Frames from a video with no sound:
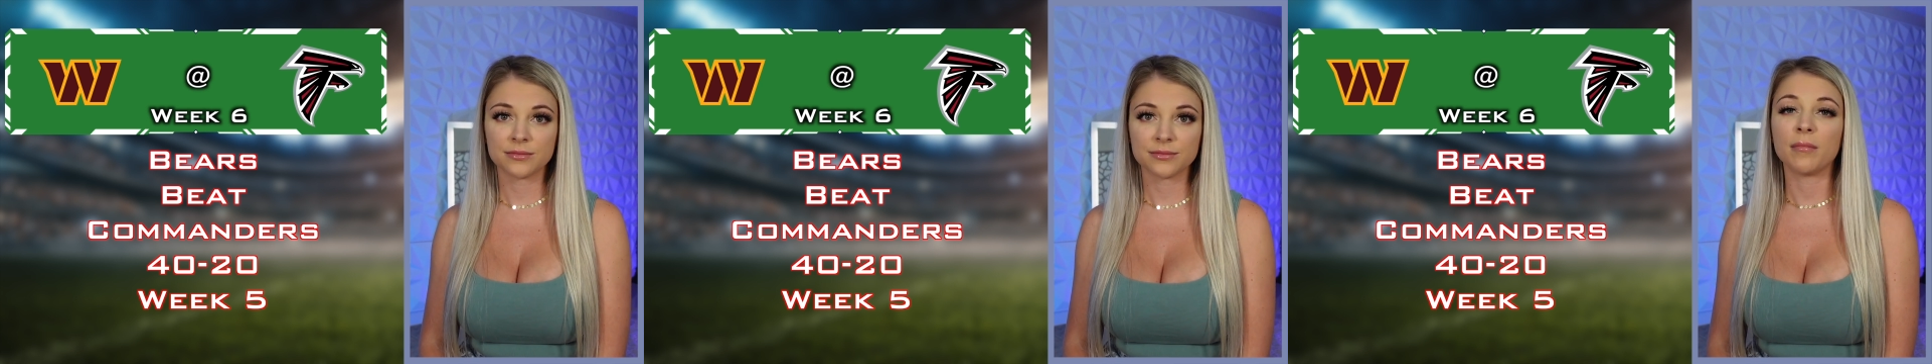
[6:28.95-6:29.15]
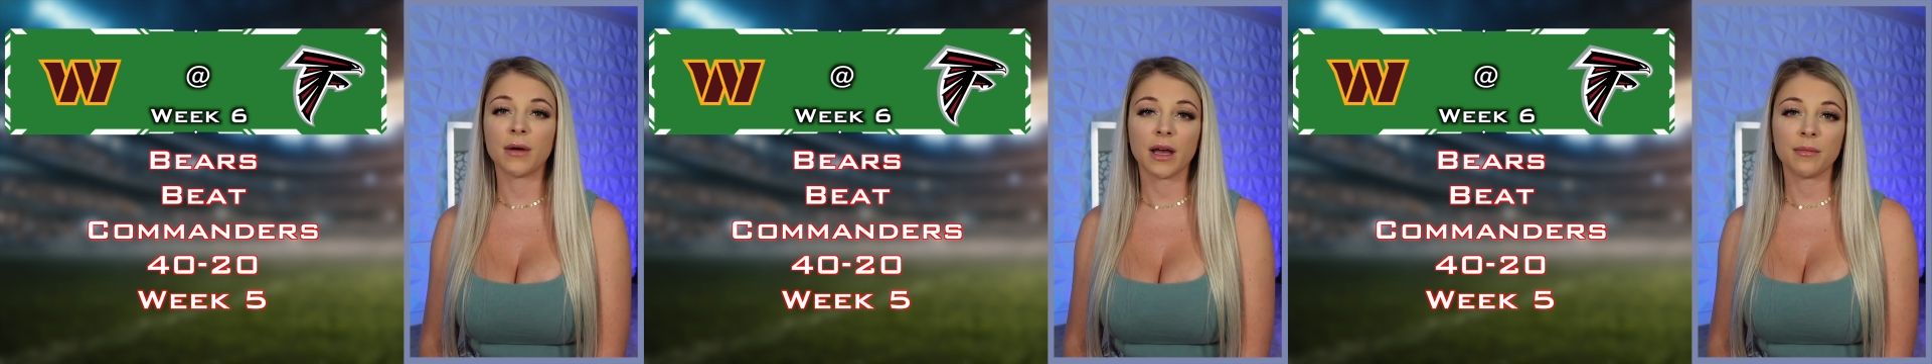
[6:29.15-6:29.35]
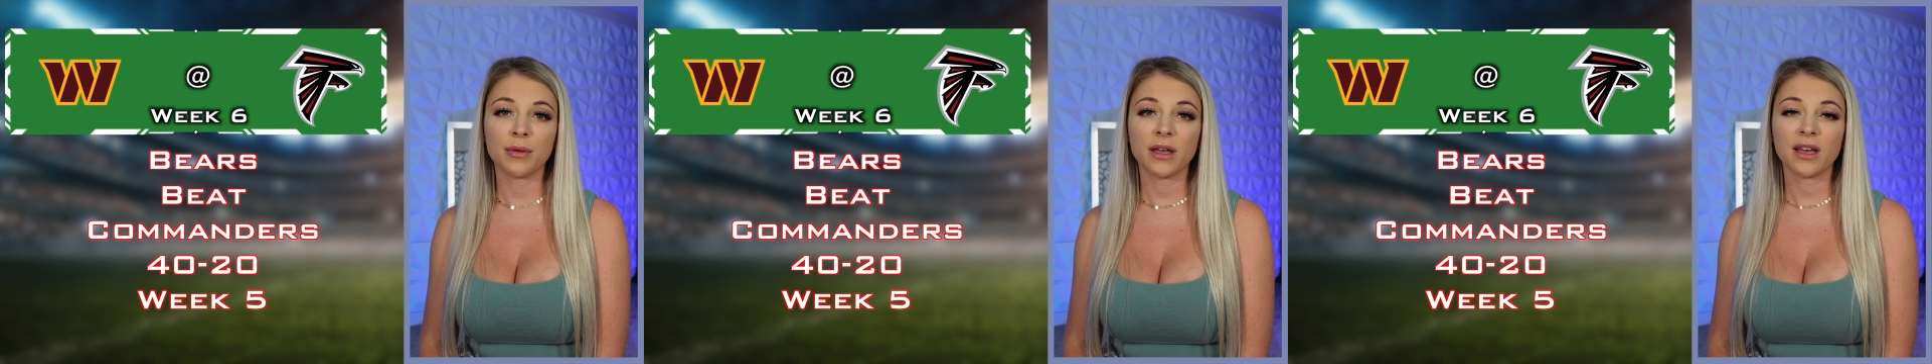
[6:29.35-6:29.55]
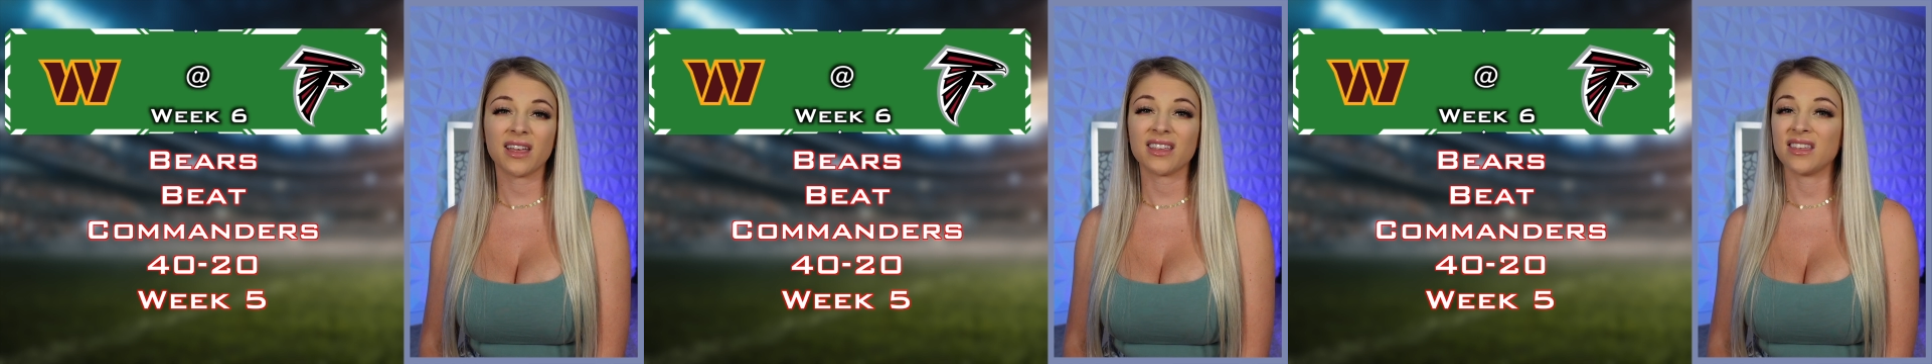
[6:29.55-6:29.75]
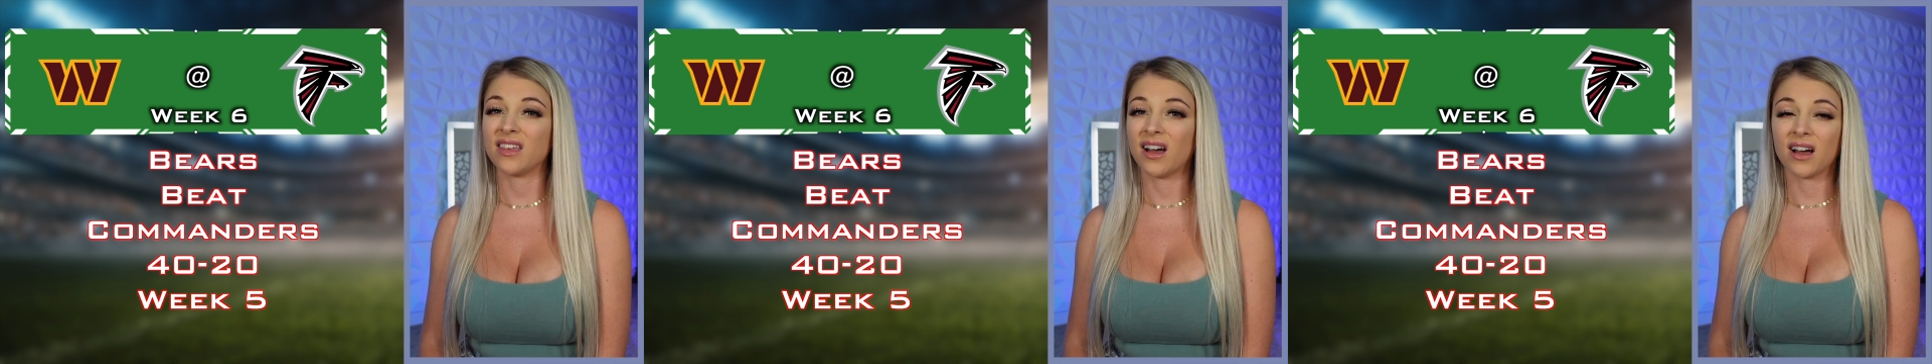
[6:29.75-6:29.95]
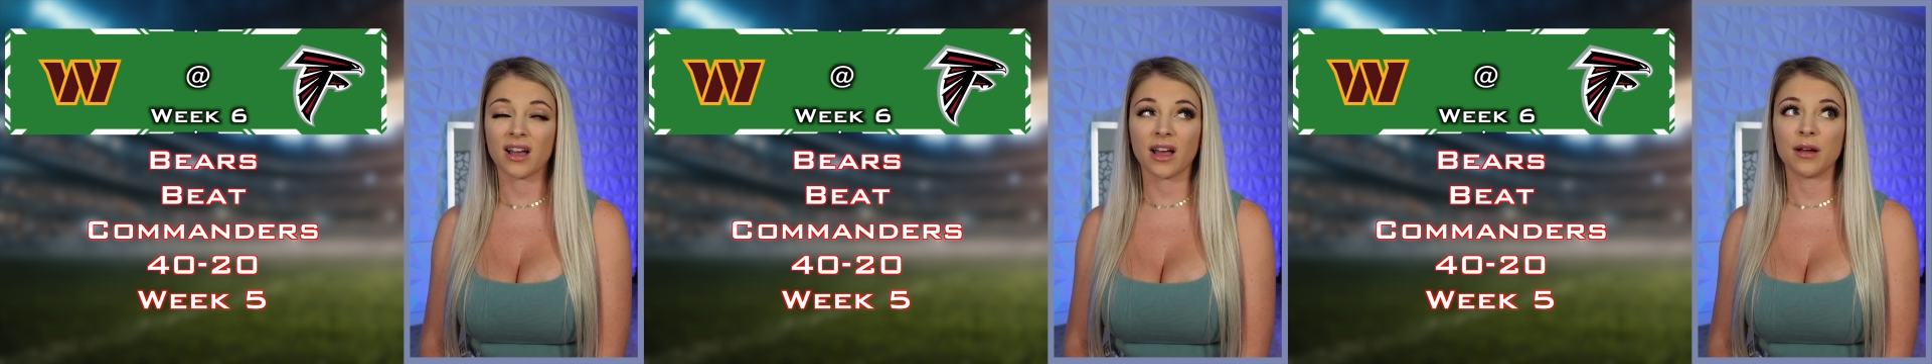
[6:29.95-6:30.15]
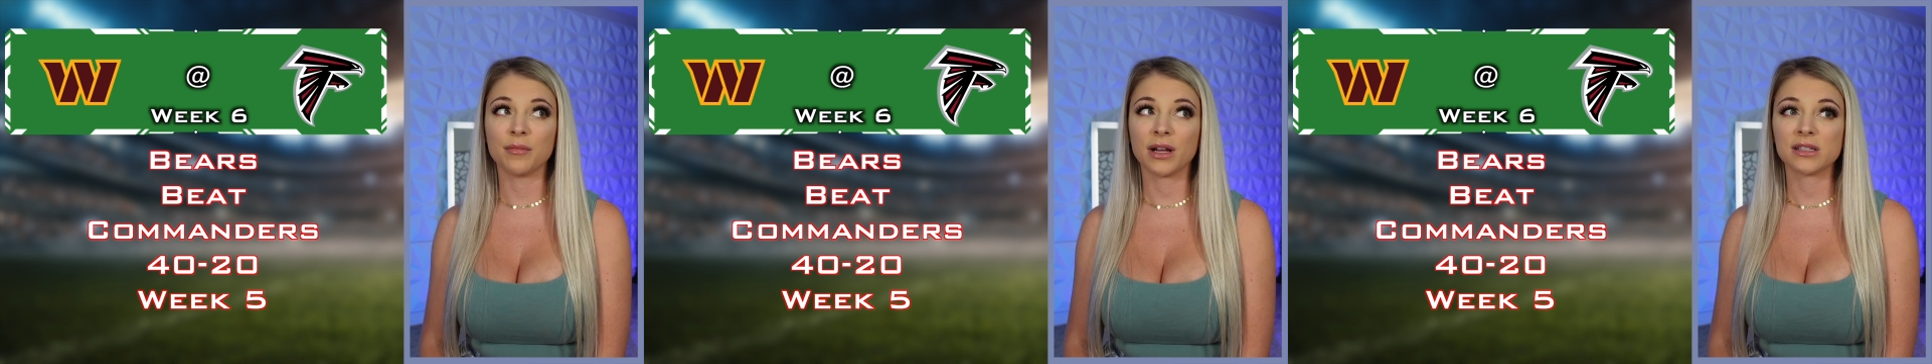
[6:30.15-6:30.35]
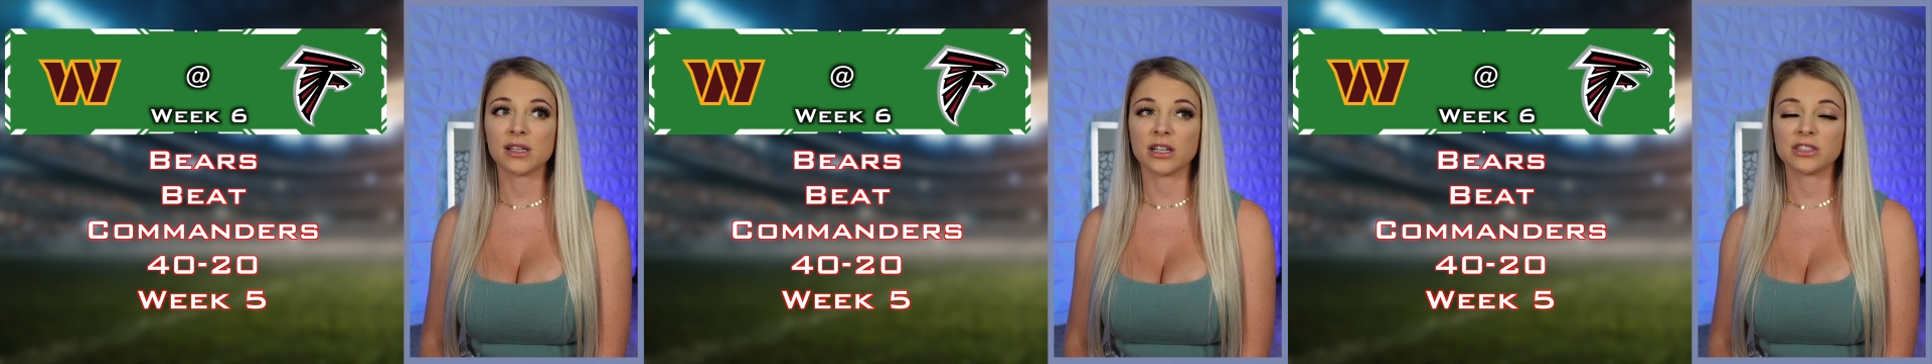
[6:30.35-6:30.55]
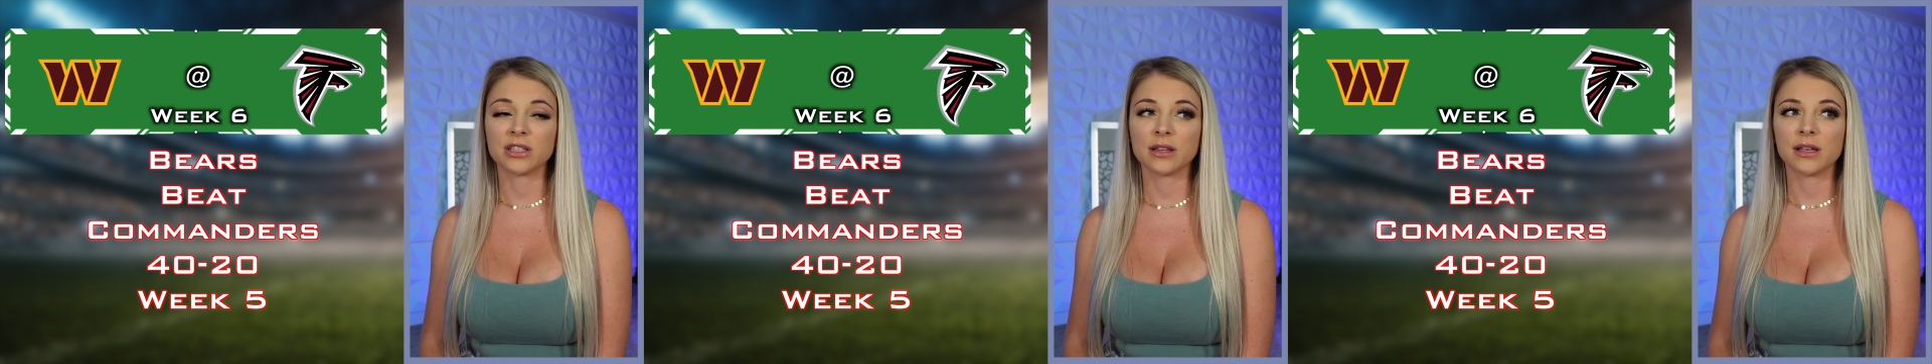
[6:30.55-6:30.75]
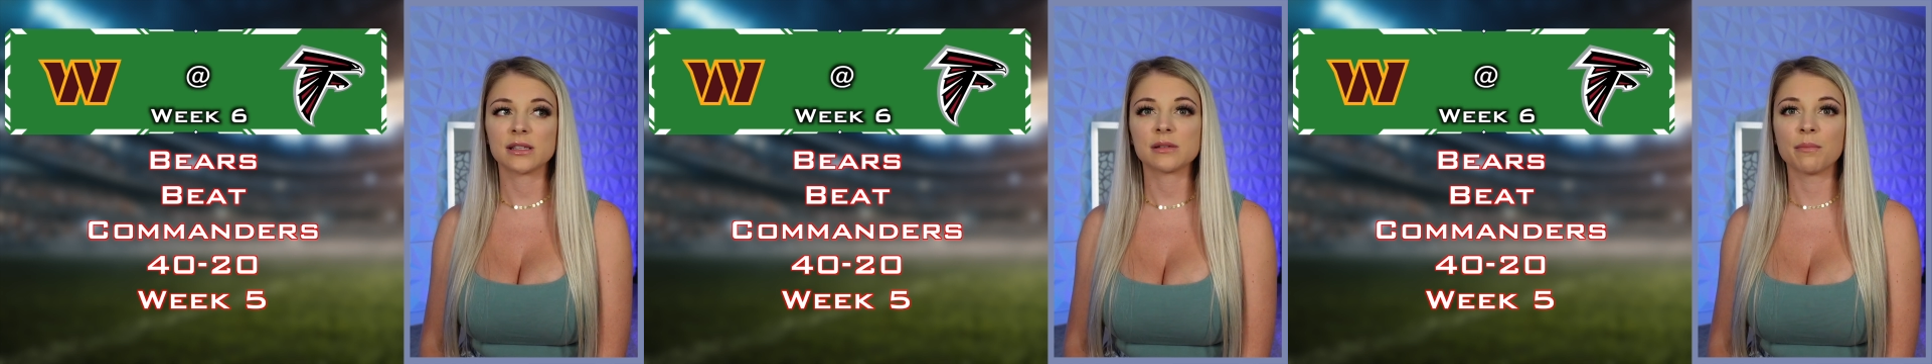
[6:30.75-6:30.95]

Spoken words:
My pick, yuck, I'm not touching this,